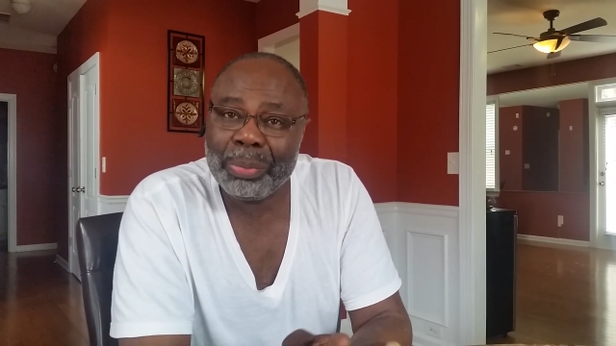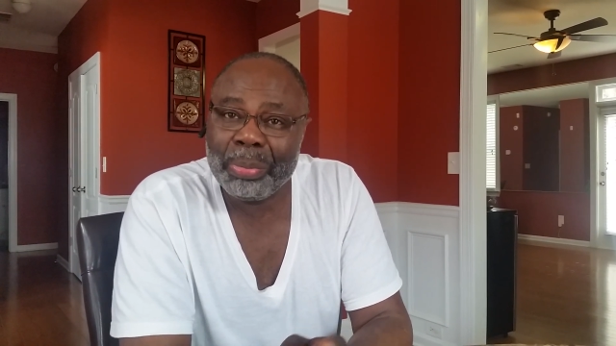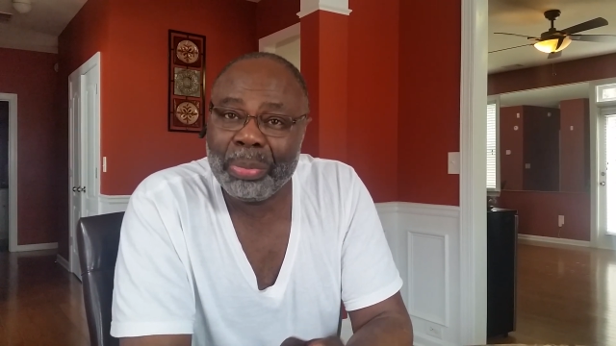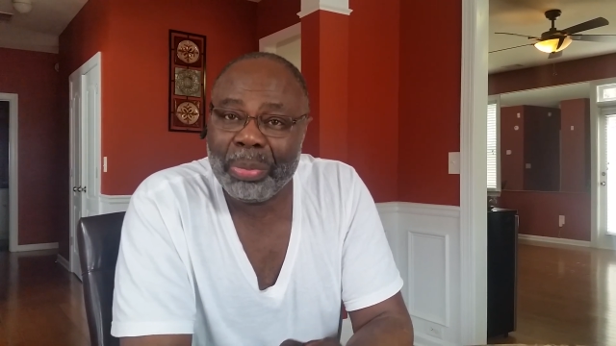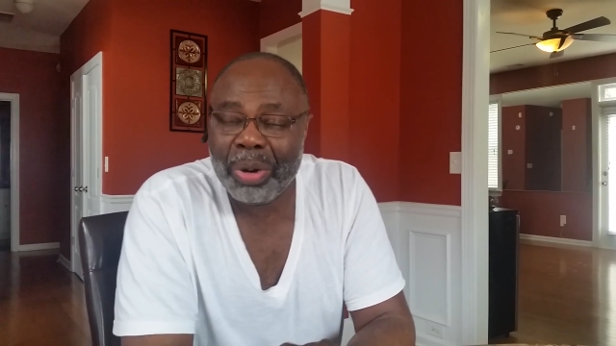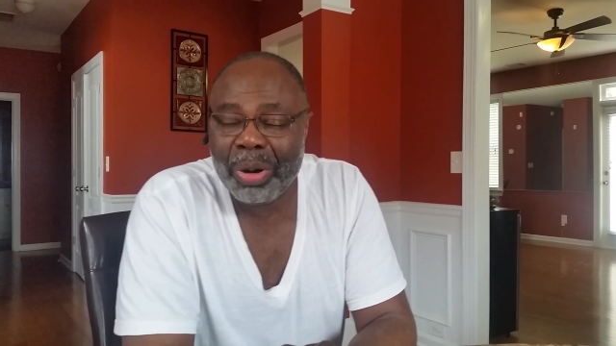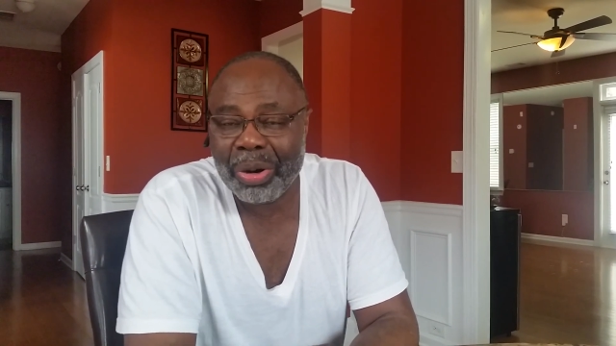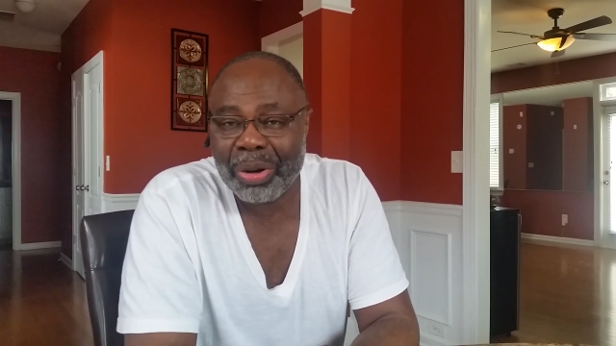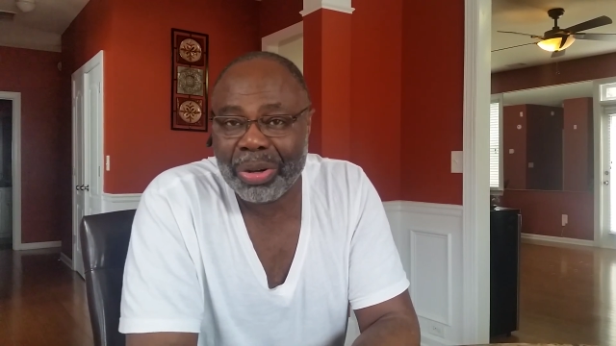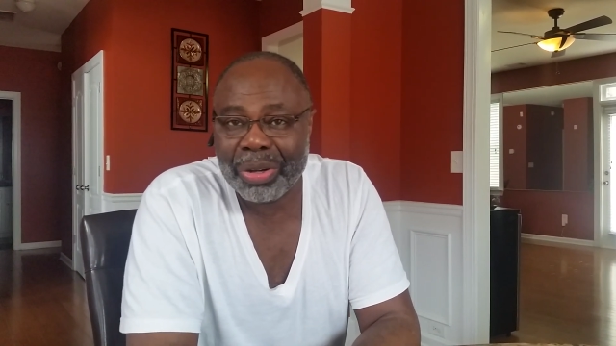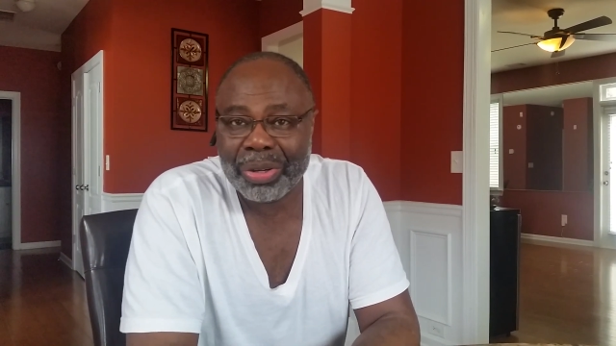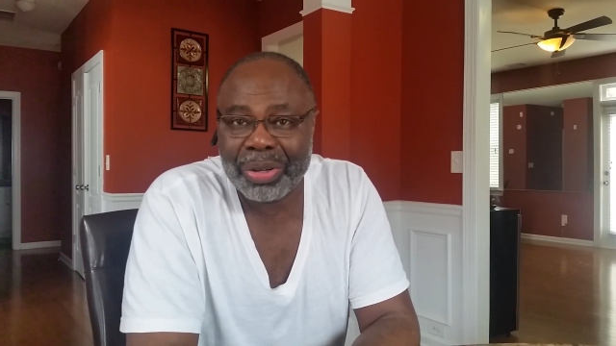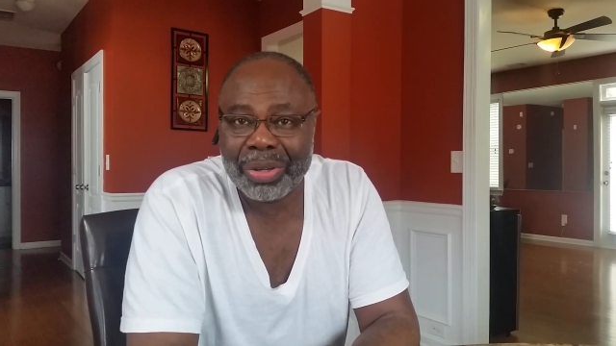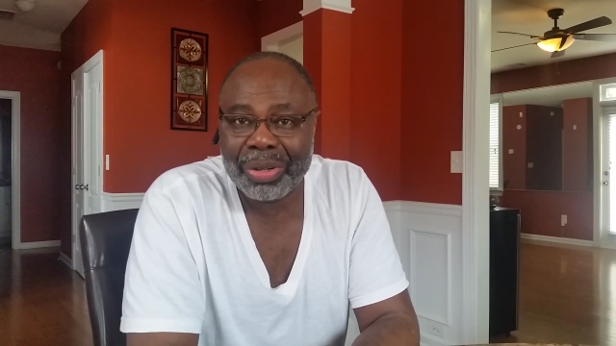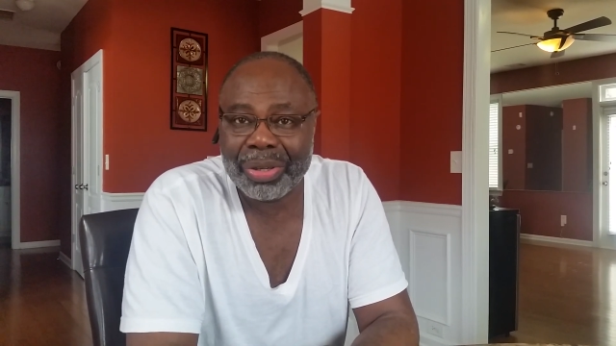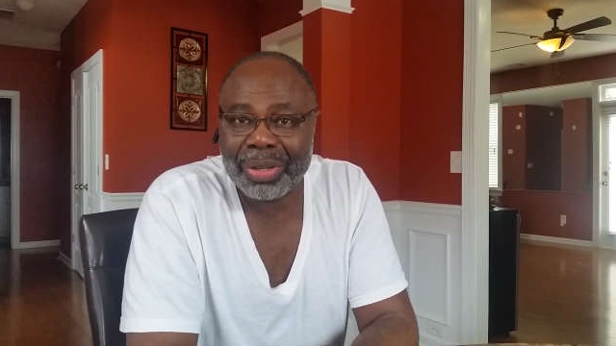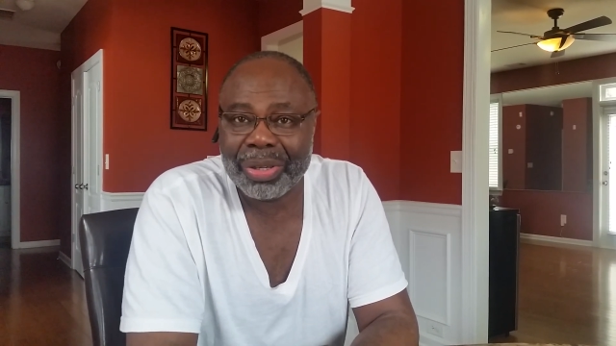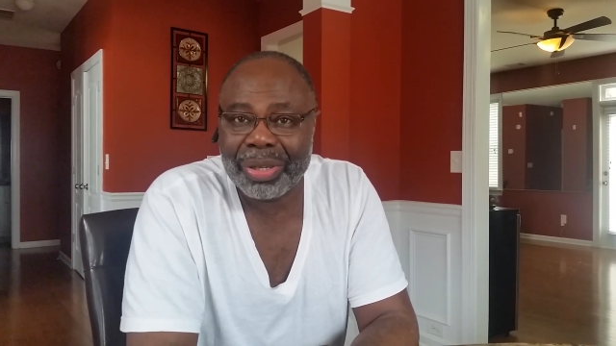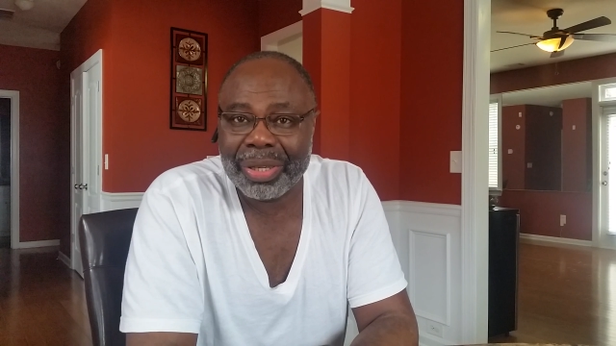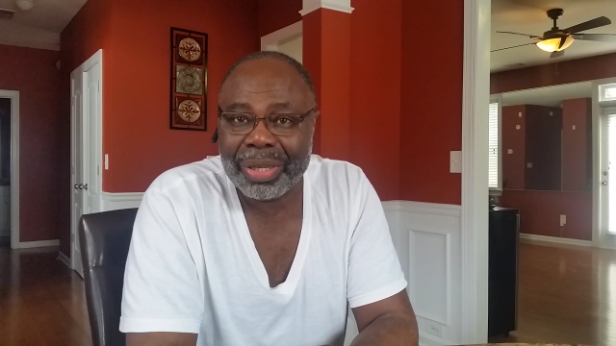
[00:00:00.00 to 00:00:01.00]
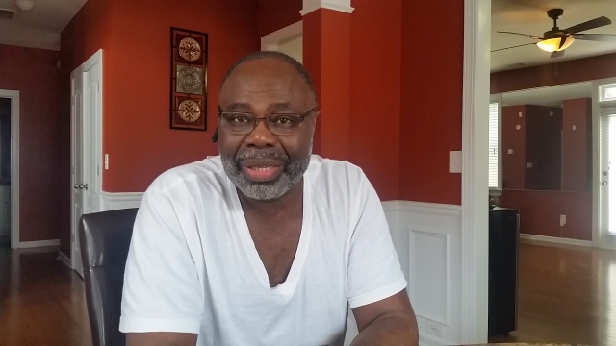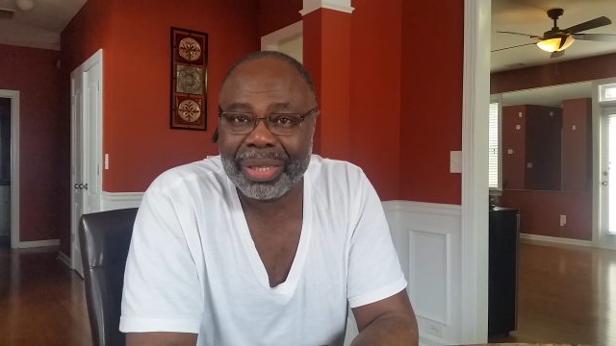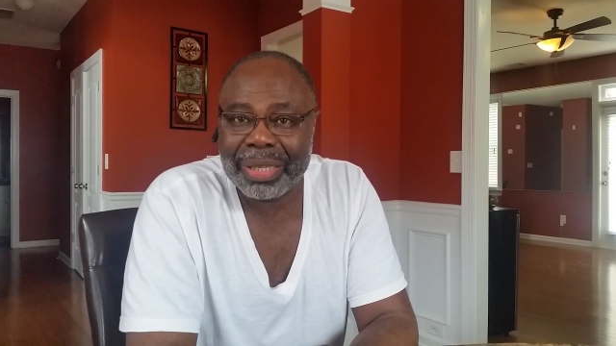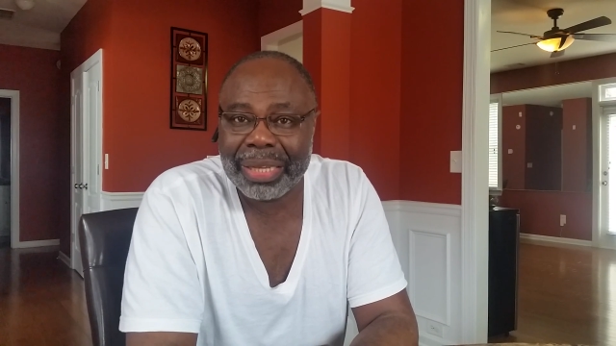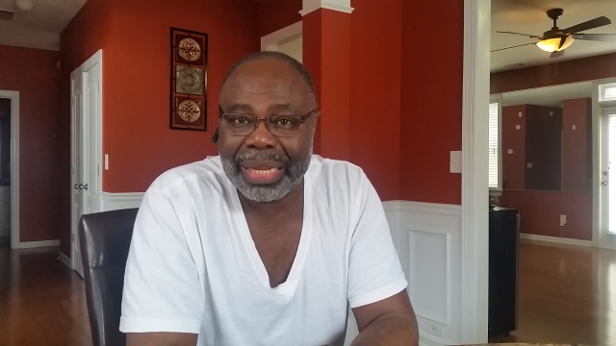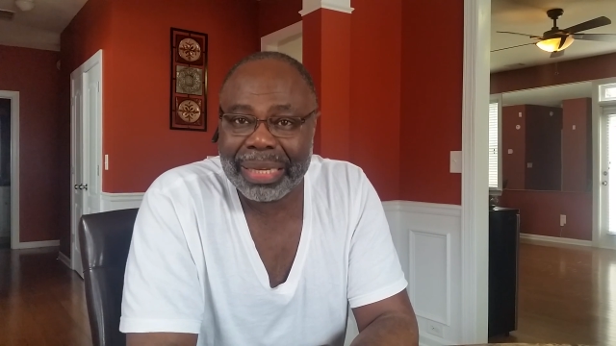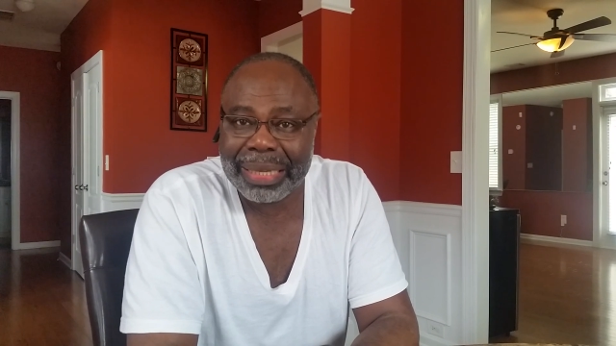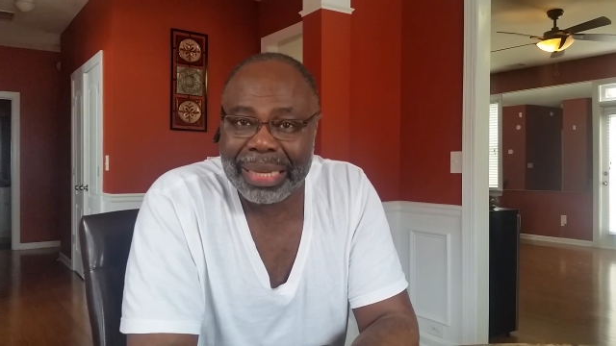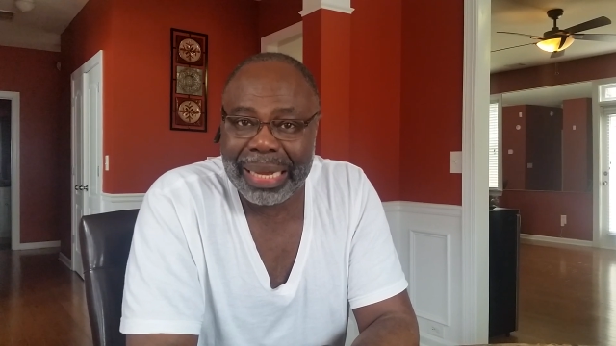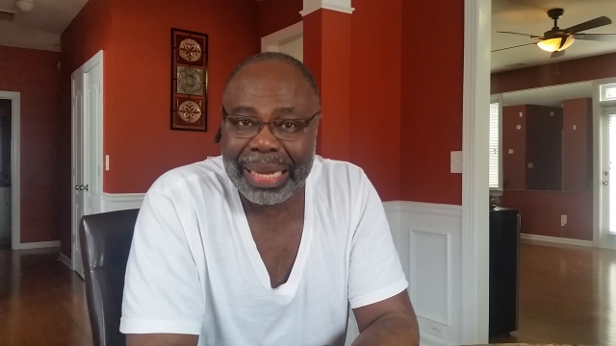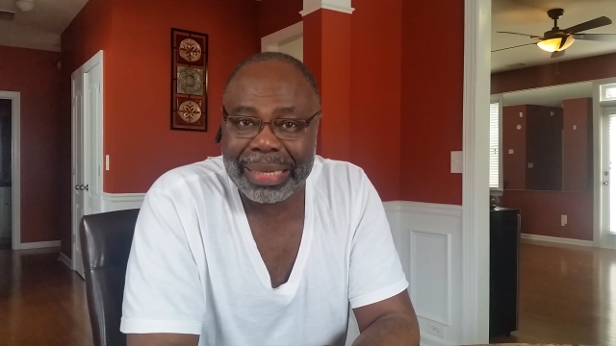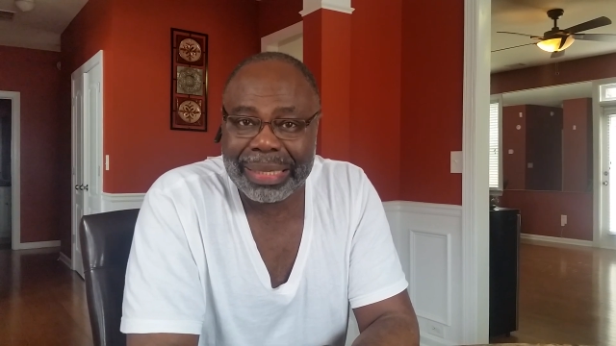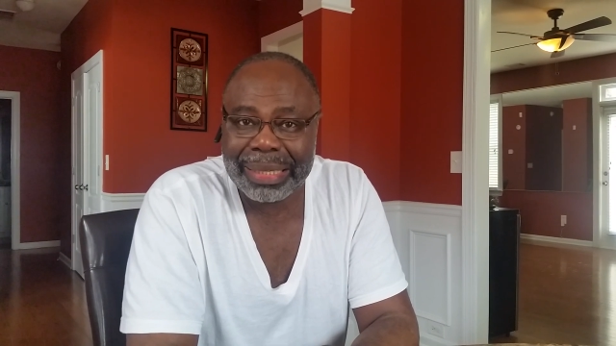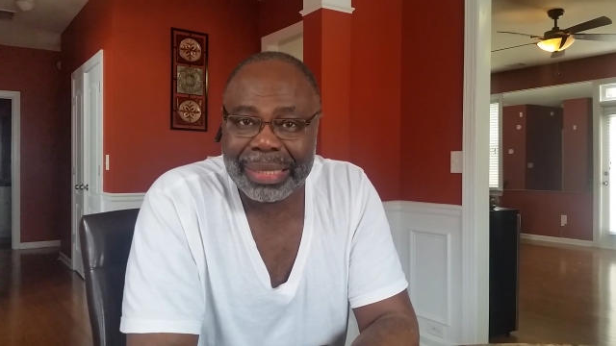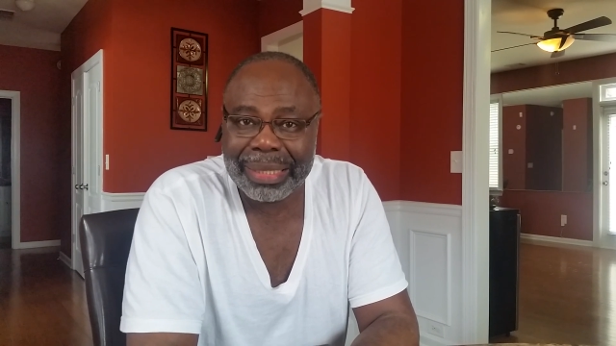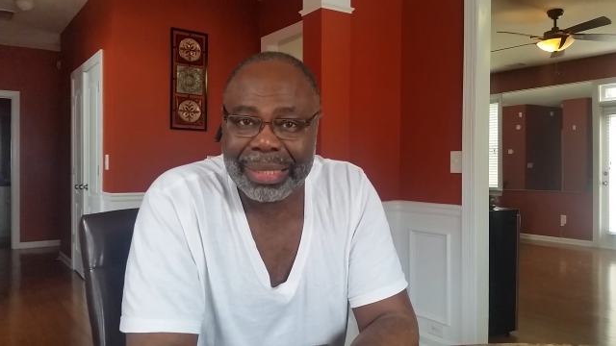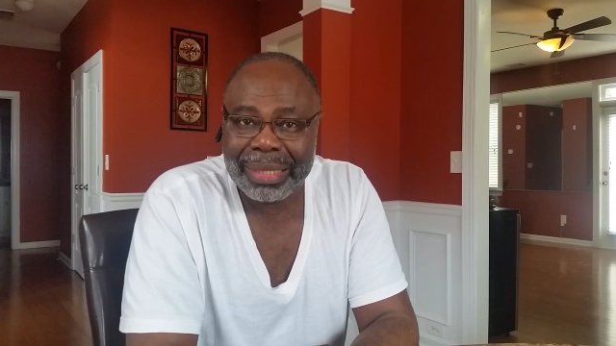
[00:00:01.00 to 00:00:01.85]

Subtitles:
more than that,